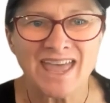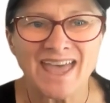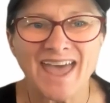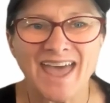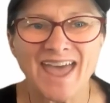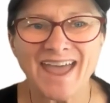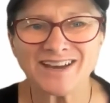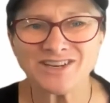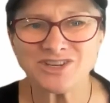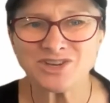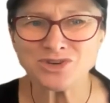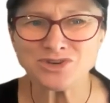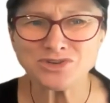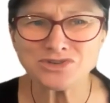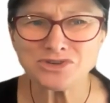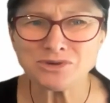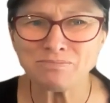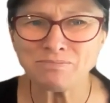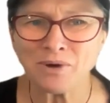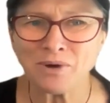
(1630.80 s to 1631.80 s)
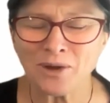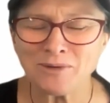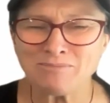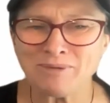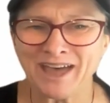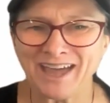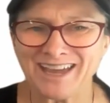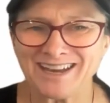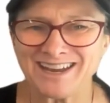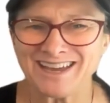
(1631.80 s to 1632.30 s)
And use your
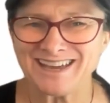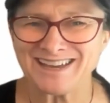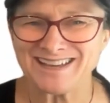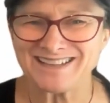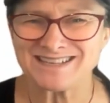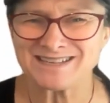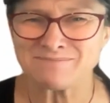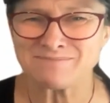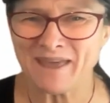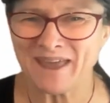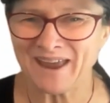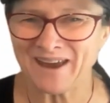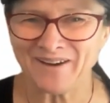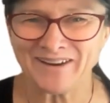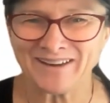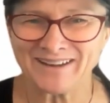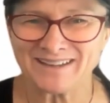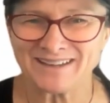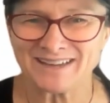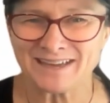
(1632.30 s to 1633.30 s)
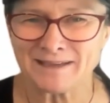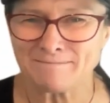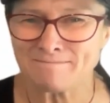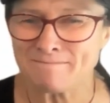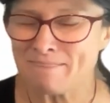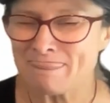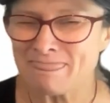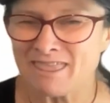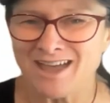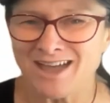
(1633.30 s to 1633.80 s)
propane heat sparingly.
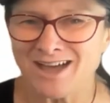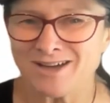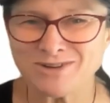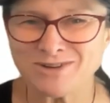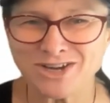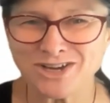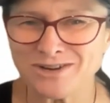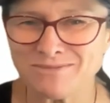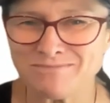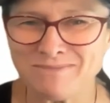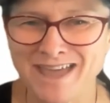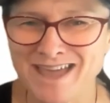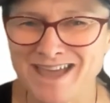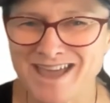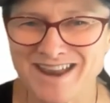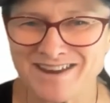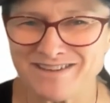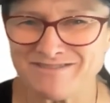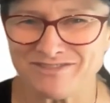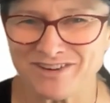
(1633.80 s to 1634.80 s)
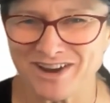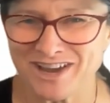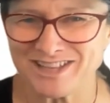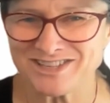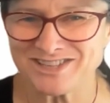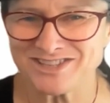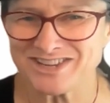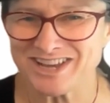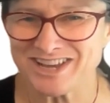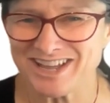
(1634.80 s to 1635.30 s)
I'm not going to make any
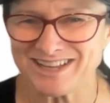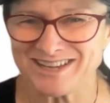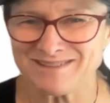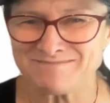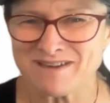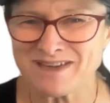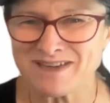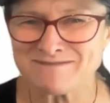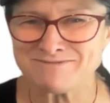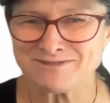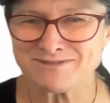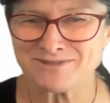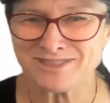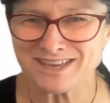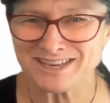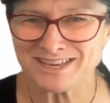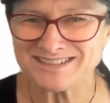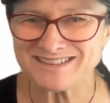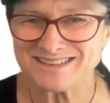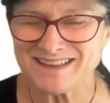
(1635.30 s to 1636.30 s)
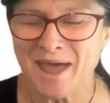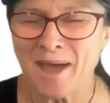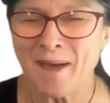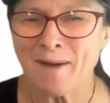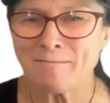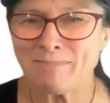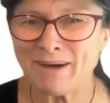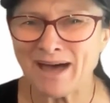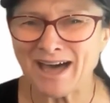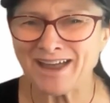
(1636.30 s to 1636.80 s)
friends telling people this,
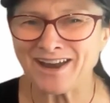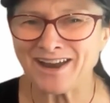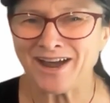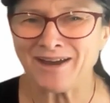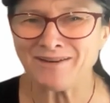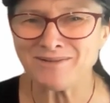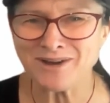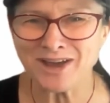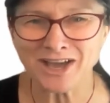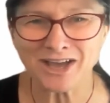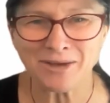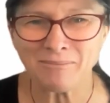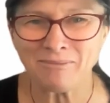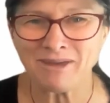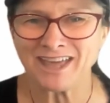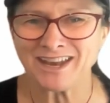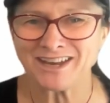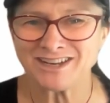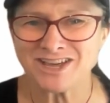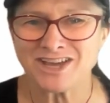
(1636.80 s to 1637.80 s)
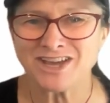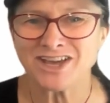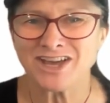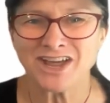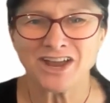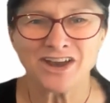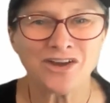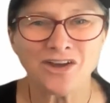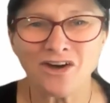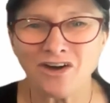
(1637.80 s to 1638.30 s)
but I recommend
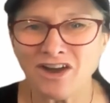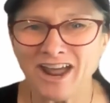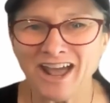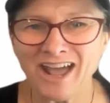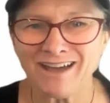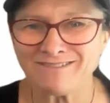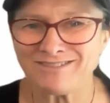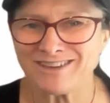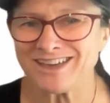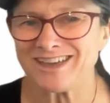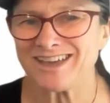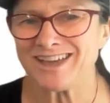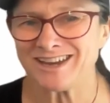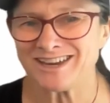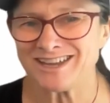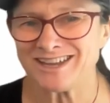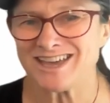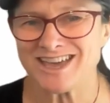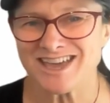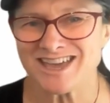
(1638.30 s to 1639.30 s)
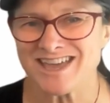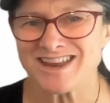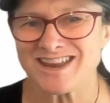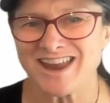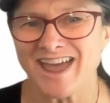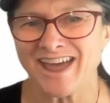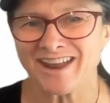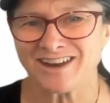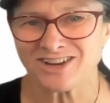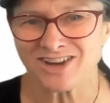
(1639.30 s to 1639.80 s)
not having any heat
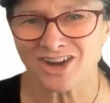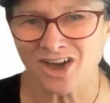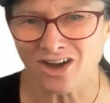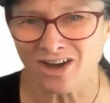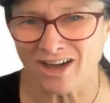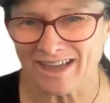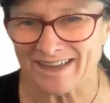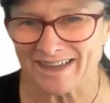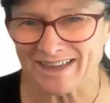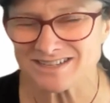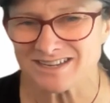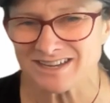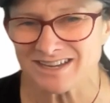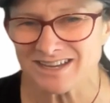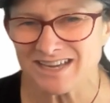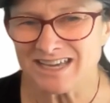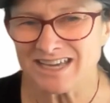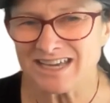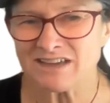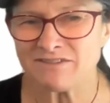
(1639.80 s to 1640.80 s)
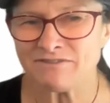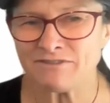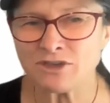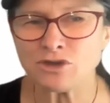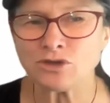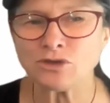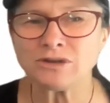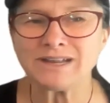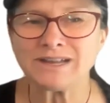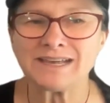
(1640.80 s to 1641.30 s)
at night. If
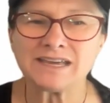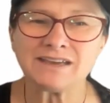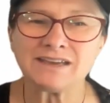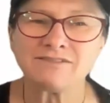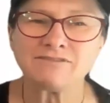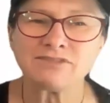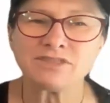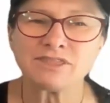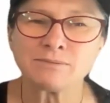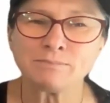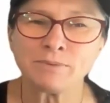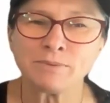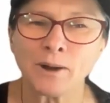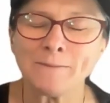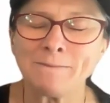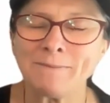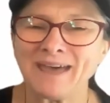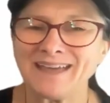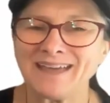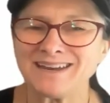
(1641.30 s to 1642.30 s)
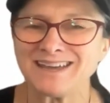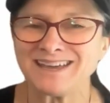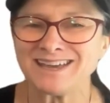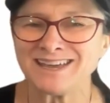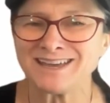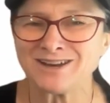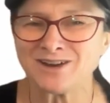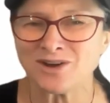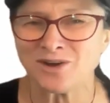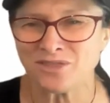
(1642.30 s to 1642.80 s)
you leave the propane
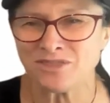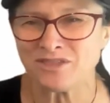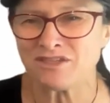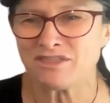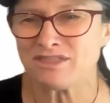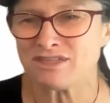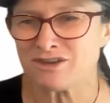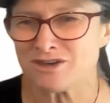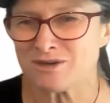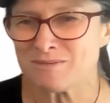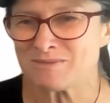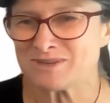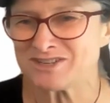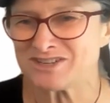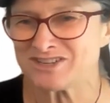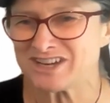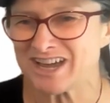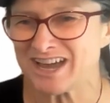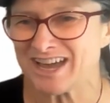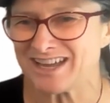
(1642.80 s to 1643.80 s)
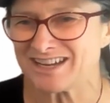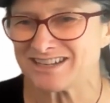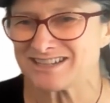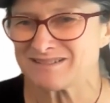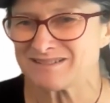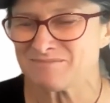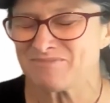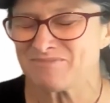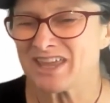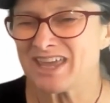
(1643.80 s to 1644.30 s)
heat on the thermostat
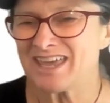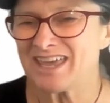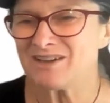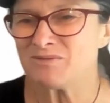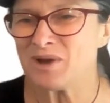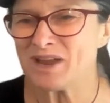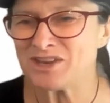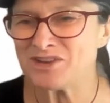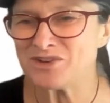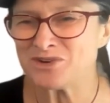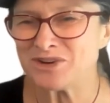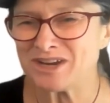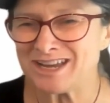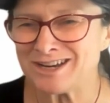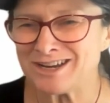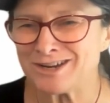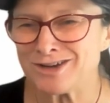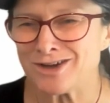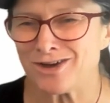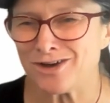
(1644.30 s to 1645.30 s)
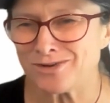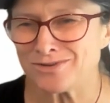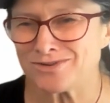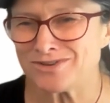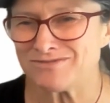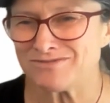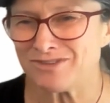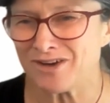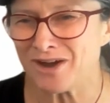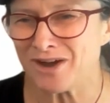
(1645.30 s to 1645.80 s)
when you're in a cold
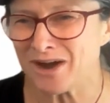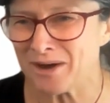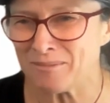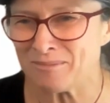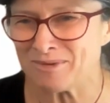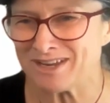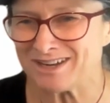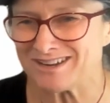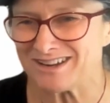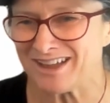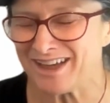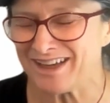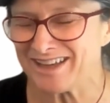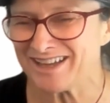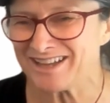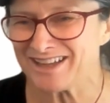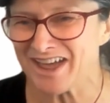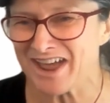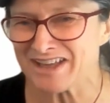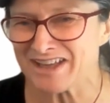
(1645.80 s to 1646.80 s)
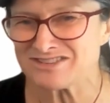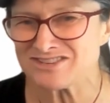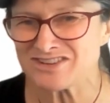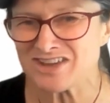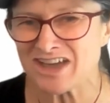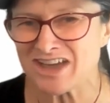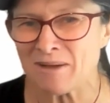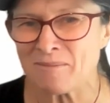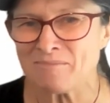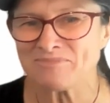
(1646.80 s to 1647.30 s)
environment like
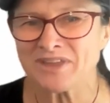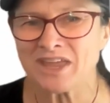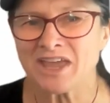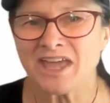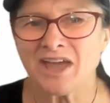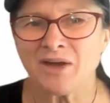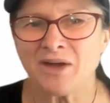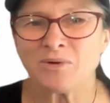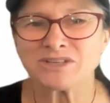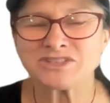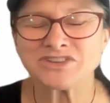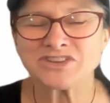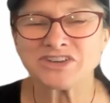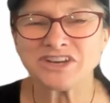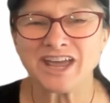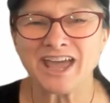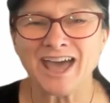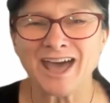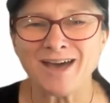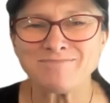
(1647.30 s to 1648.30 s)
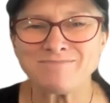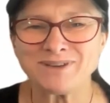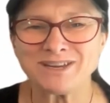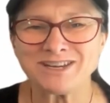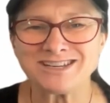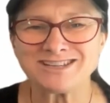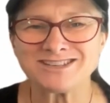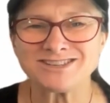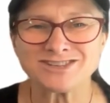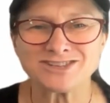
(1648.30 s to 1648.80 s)
Alaska, what's going to happen
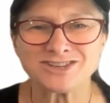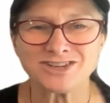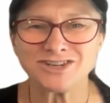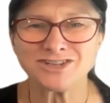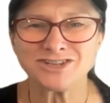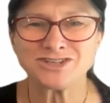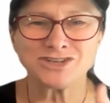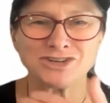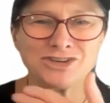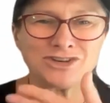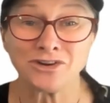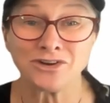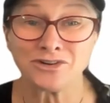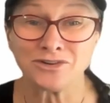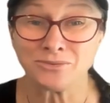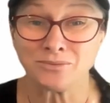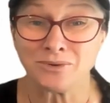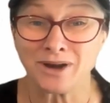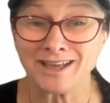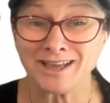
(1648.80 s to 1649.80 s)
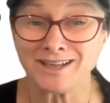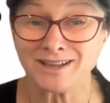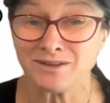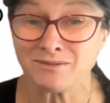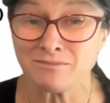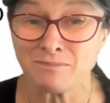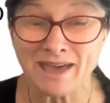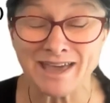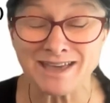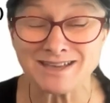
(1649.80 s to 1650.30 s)
is it's going to turn on a
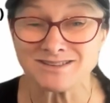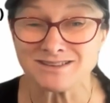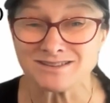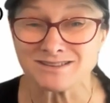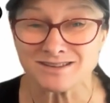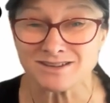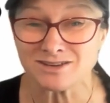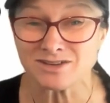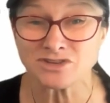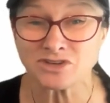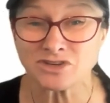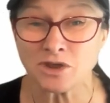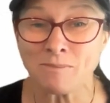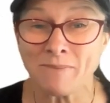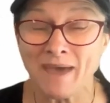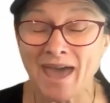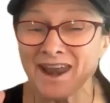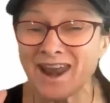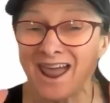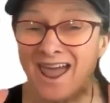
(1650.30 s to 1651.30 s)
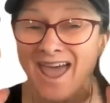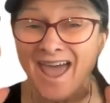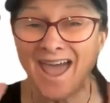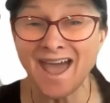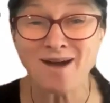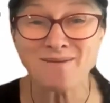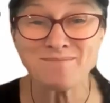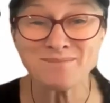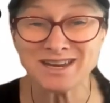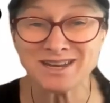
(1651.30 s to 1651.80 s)
regular basis, because no matter
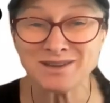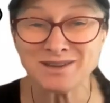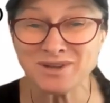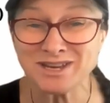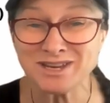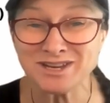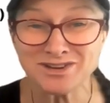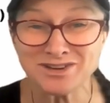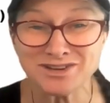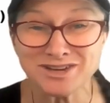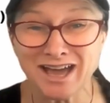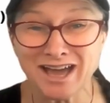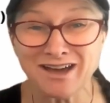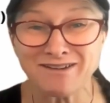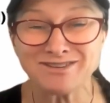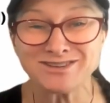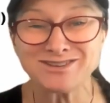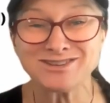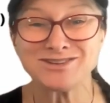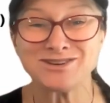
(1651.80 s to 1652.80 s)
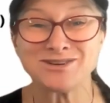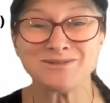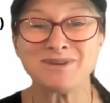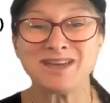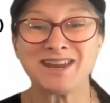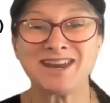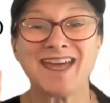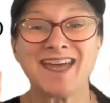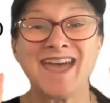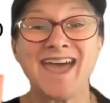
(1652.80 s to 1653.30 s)
how many window covers, no
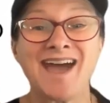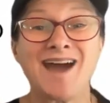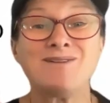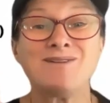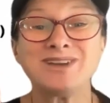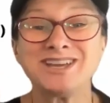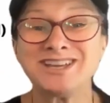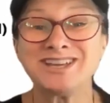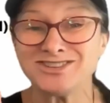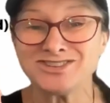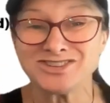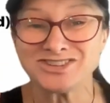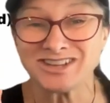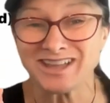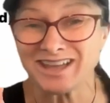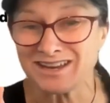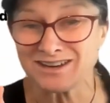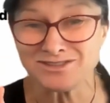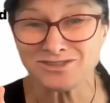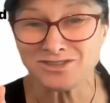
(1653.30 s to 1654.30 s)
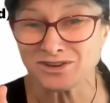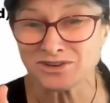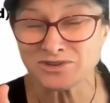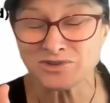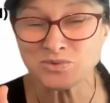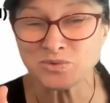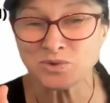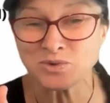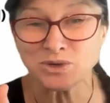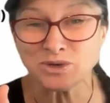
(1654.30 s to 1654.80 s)
matter how insulated
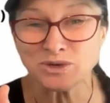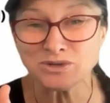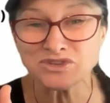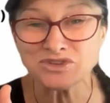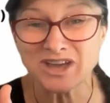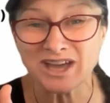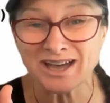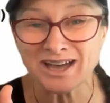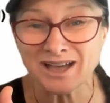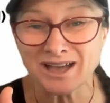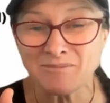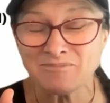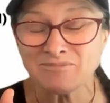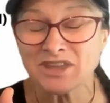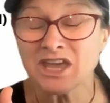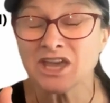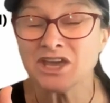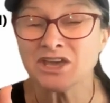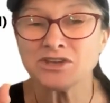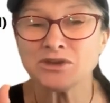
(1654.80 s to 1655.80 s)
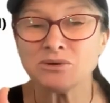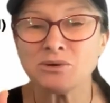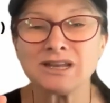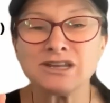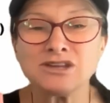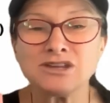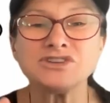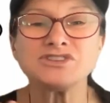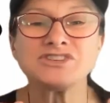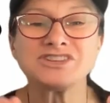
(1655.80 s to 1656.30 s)
those walls are, you are
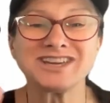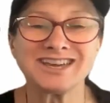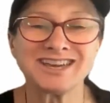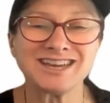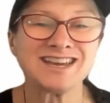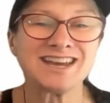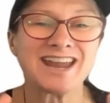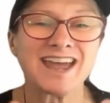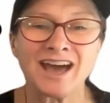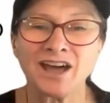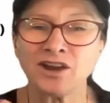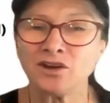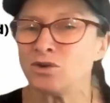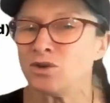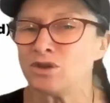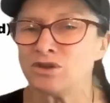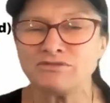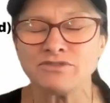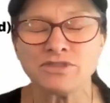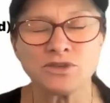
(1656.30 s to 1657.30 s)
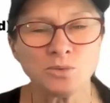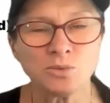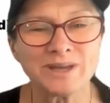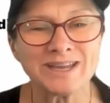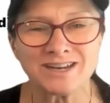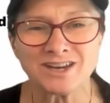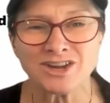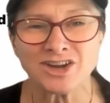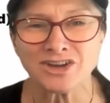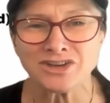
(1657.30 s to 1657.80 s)
losing heat out all of the
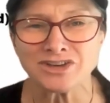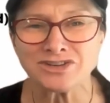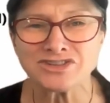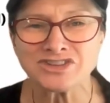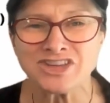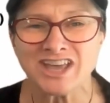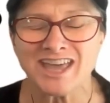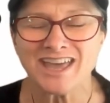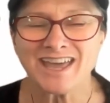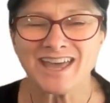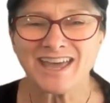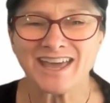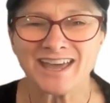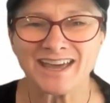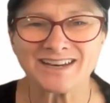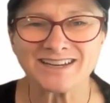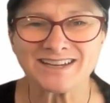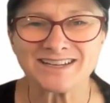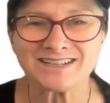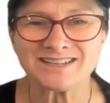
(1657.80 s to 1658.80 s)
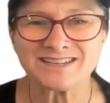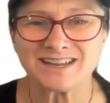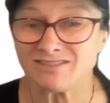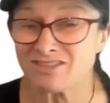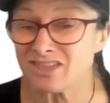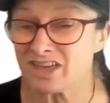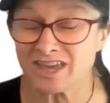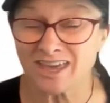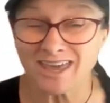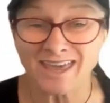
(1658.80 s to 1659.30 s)
windows, and
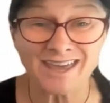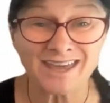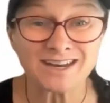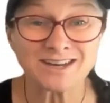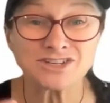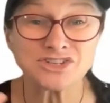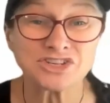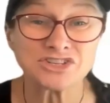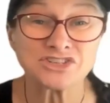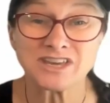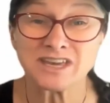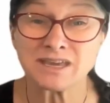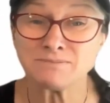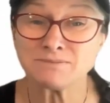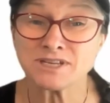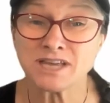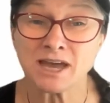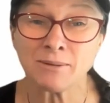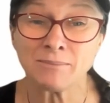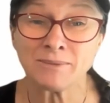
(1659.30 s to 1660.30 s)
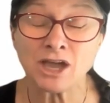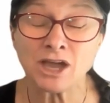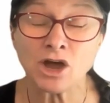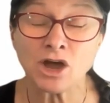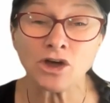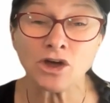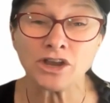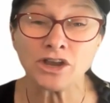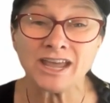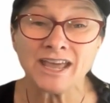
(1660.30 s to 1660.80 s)
the heater just keeps coming
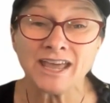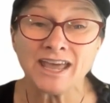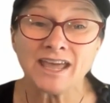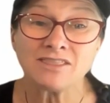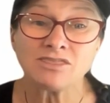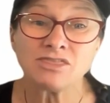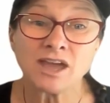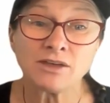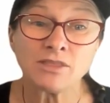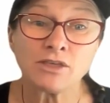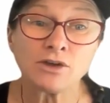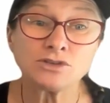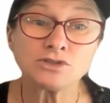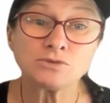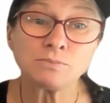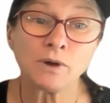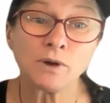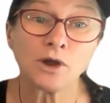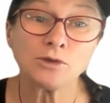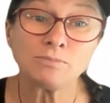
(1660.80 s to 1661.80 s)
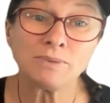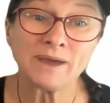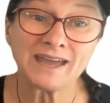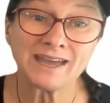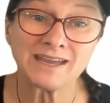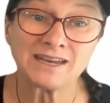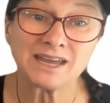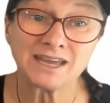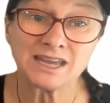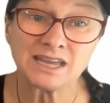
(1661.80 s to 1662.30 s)
on. Now, those
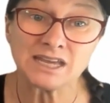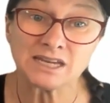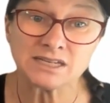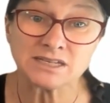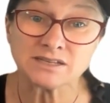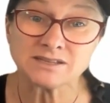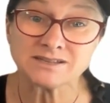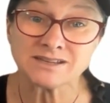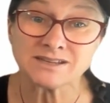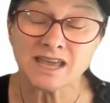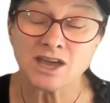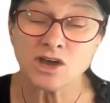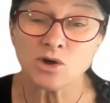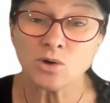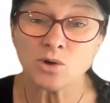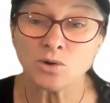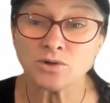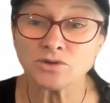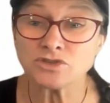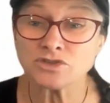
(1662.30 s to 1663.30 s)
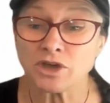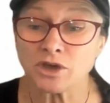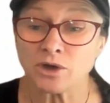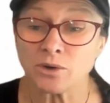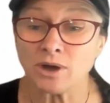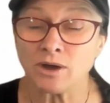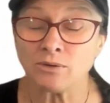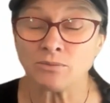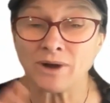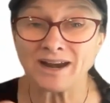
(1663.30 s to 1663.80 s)
propane heaters
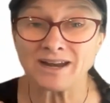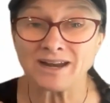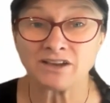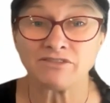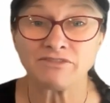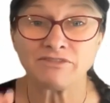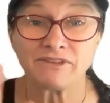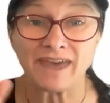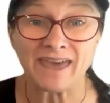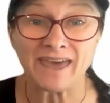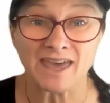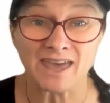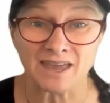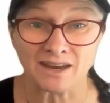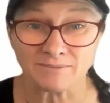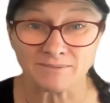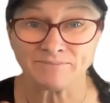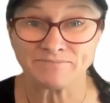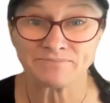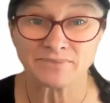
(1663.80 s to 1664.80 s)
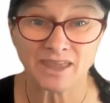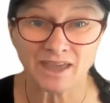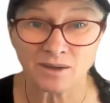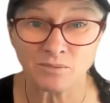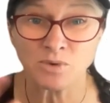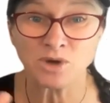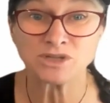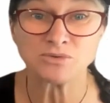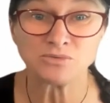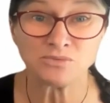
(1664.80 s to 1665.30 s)
also are running a fan.
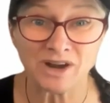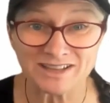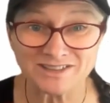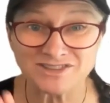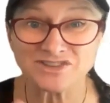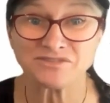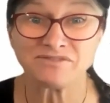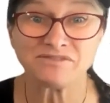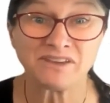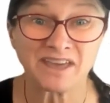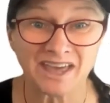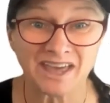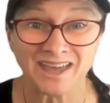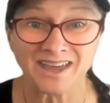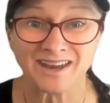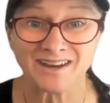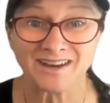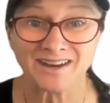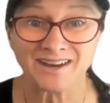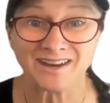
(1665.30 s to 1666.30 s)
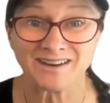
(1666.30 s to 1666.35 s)
And what runs a fan?